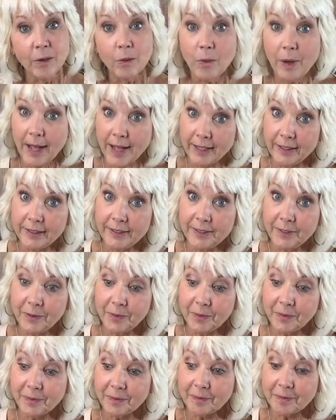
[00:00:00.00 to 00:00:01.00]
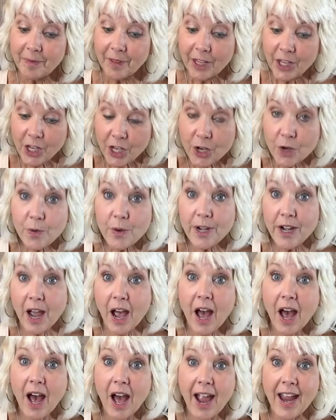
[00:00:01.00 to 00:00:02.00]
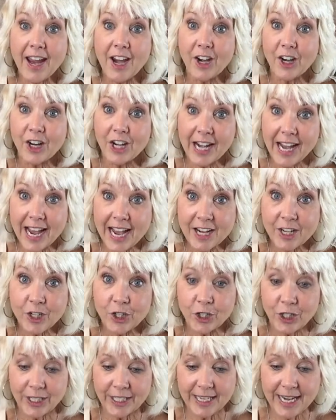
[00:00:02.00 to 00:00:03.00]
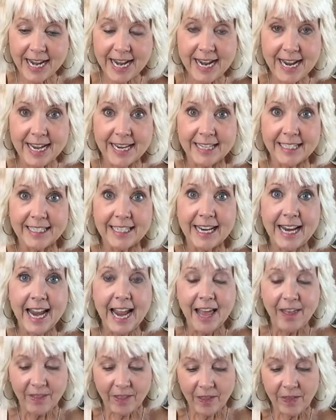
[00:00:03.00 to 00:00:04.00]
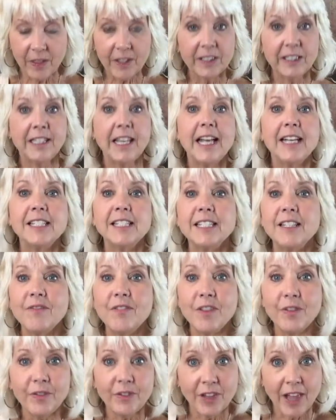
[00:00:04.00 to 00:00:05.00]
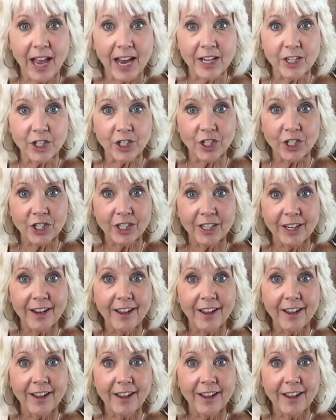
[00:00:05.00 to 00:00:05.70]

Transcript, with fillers: Well, you and I are going to understand that the lust of the flesh,